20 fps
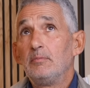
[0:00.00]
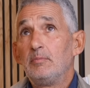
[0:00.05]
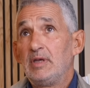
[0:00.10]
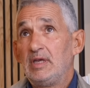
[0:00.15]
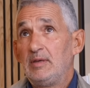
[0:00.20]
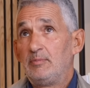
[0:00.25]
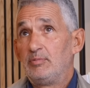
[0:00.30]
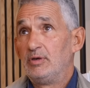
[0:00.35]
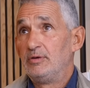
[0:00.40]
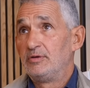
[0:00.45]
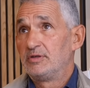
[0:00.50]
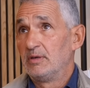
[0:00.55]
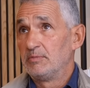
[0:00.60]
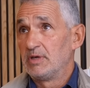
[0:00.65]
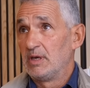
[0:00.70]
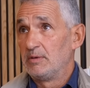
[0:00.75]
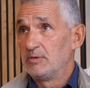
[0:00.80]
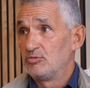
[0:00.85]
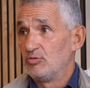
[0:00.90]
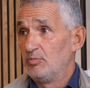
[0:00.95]
people who
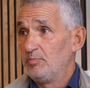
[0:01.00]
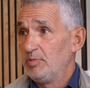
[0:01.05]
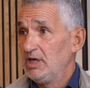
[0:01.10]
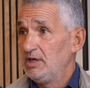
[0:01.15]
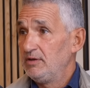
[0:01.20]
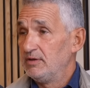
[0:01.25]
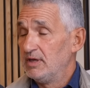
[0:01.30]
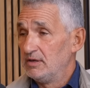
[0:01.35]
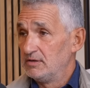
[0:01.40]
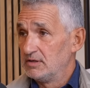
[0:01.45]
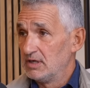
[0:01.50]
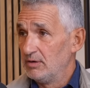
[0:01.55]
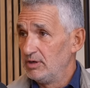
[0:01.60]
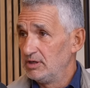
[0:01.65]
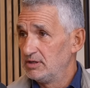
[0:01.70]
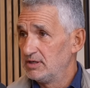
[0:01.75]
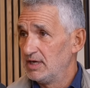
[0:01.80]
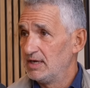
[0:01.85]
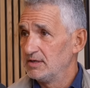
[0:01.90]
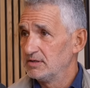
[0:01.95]
sometimes repeat their
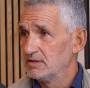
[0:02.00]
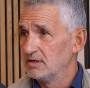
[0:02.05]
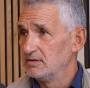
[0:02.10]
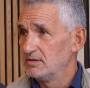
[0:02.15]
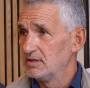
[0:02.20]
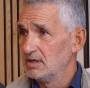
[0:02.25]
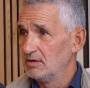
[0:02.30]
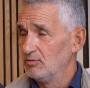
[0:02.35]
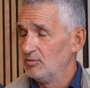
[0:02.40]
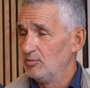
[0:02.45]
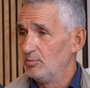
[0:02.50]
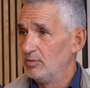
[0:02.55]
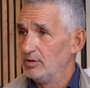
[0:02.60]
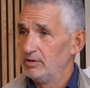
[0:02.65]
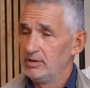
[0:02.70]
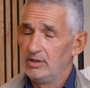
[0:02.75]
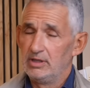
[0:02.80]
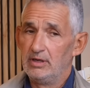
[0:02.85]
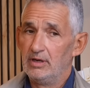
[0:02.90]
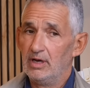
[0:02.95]
Zoe test and say,
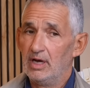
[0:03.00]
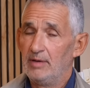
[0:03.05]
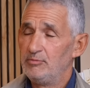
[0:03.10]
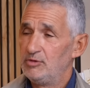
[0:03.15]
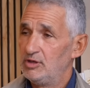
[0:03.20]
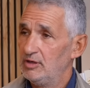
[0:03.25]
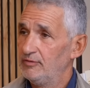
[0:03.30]
well, you know, I'm